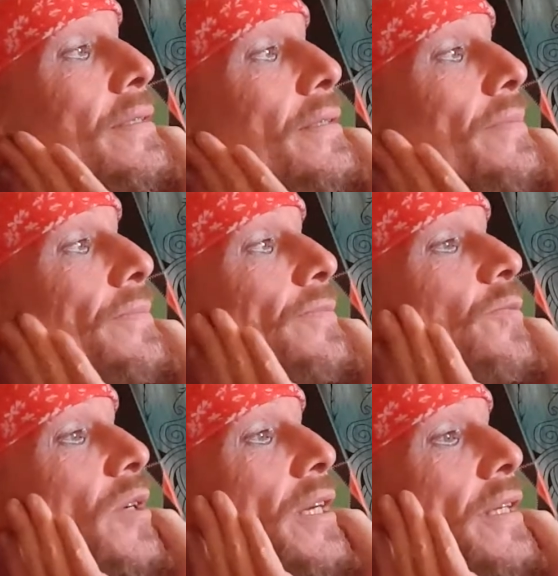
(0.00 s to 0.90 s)
to
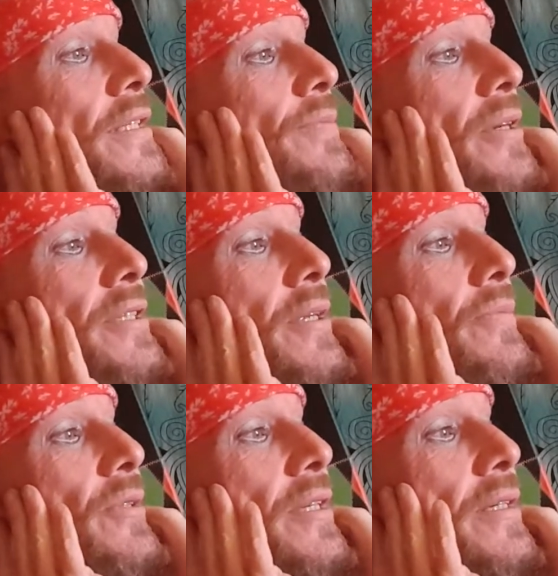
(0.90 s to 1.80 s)
fucking express
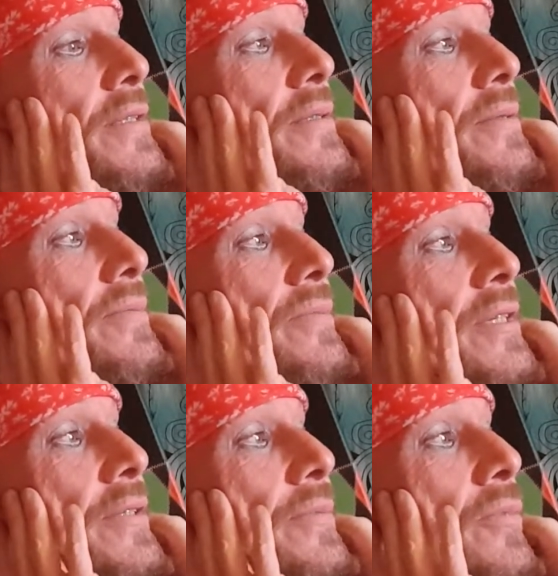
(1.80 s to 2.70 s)
something
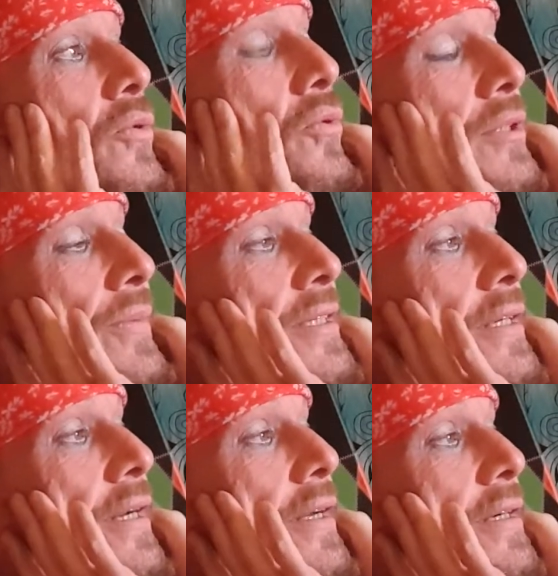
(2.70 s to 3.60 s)
means I'm
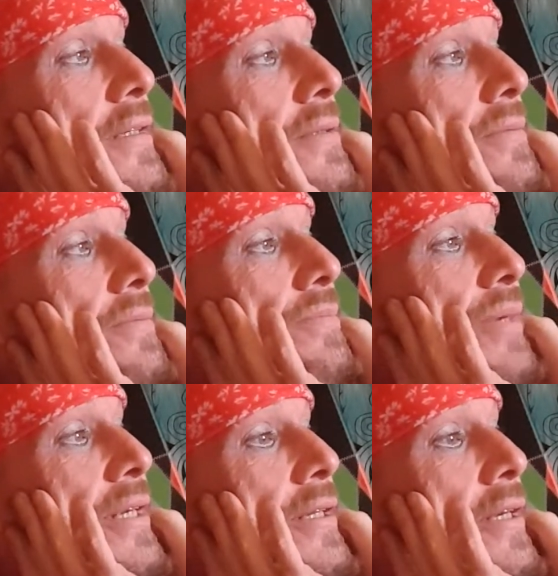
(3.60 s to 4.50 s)
automatically a
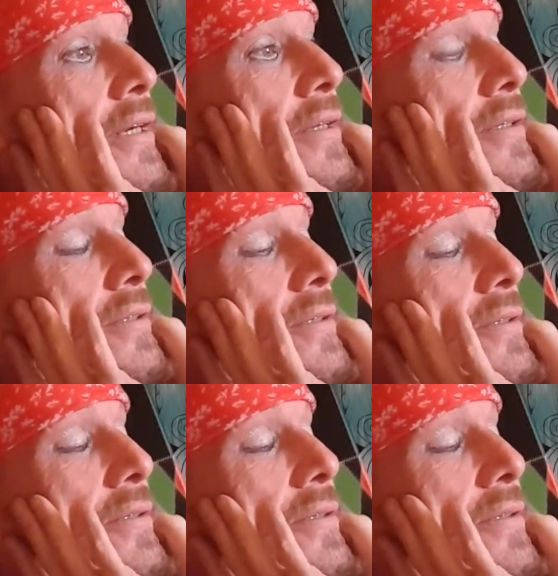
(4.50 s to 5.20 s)
pain in the ass.